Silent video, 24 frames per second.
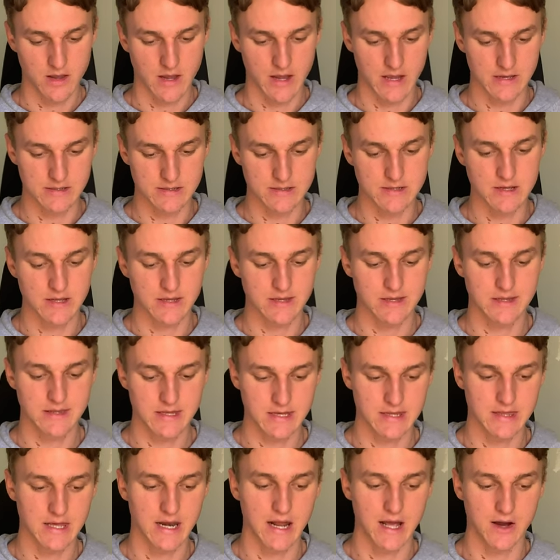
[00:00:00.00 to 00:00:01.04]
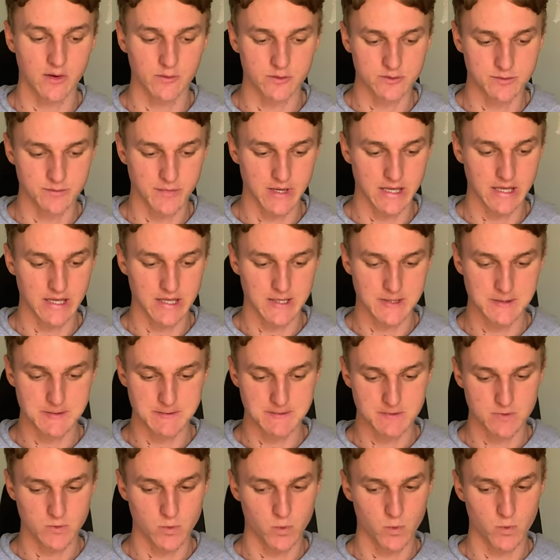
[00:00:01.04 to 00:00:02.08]
And another thing that helped me
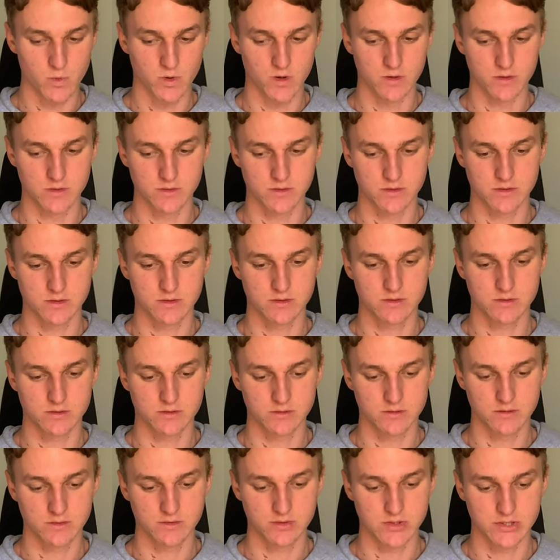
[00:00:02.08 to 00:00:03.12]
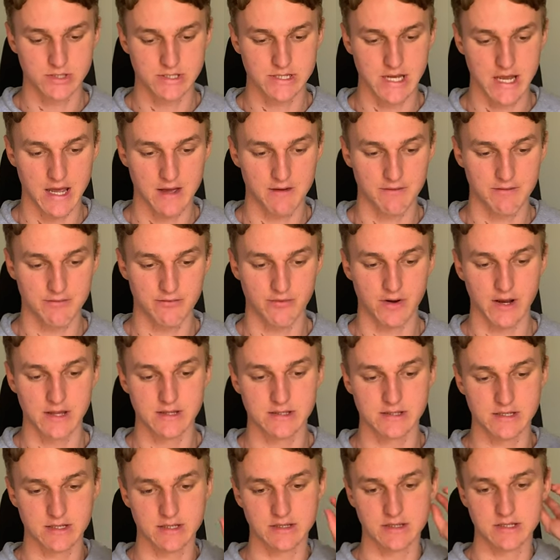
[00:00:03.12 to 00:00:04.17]
was just to have
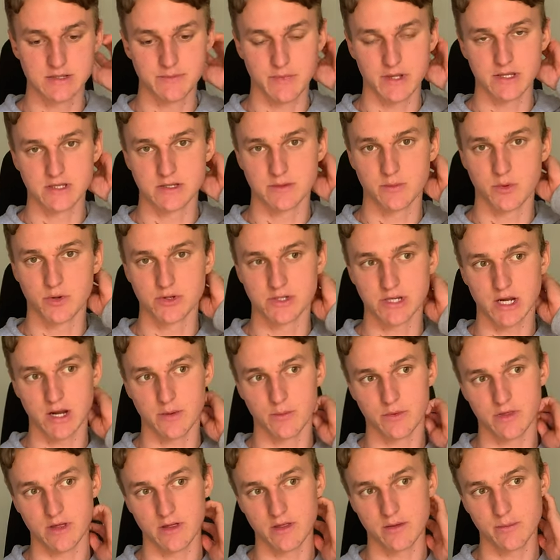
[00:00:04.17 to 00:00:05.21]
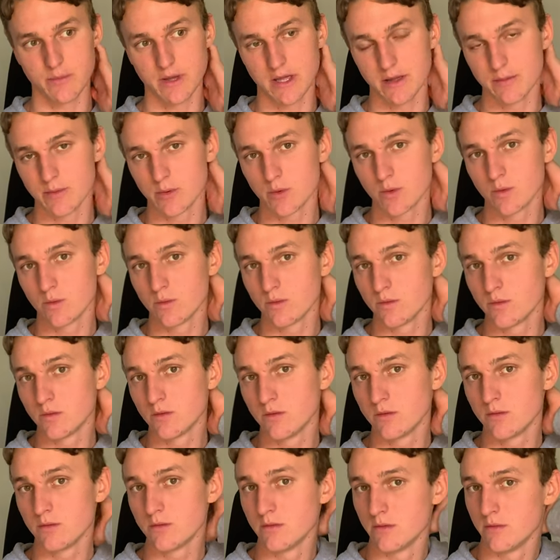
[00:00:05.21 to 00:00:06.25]
friends and spend some more time with other people,
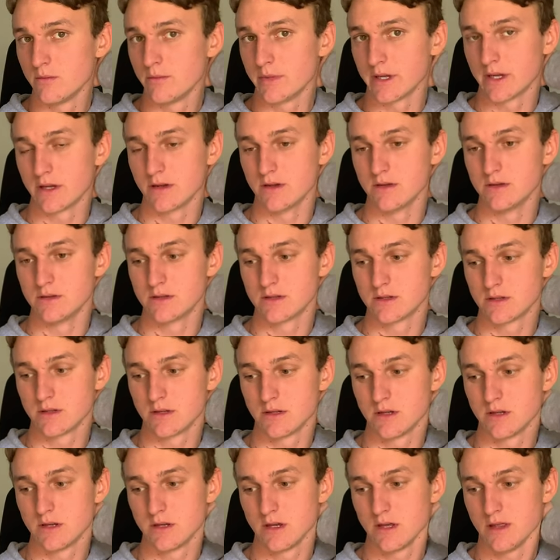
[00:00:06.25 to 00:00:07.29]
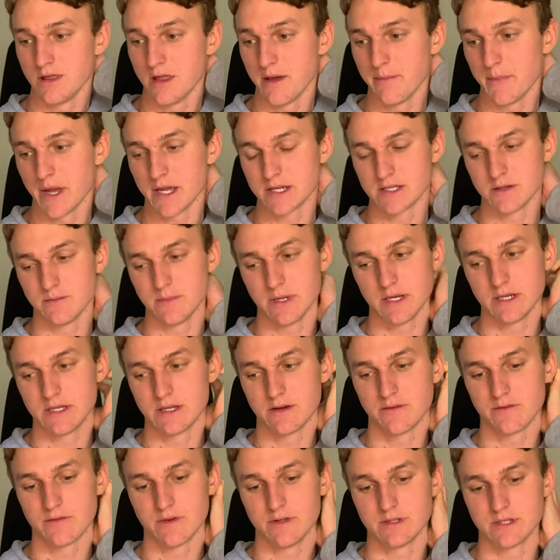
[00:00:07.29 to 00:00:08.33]
because that makes a big
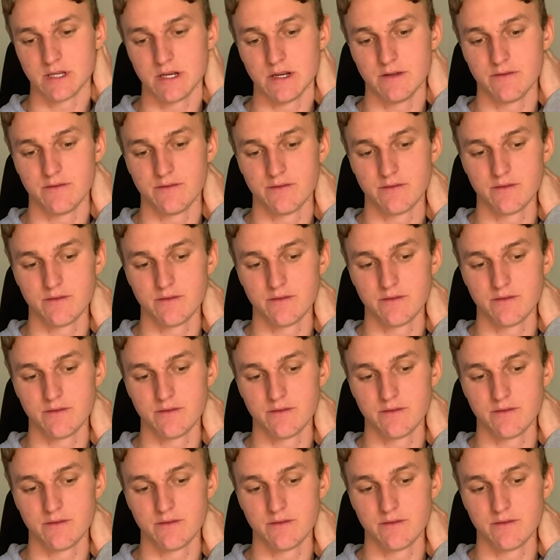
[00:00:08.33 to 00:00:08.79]
difference. And if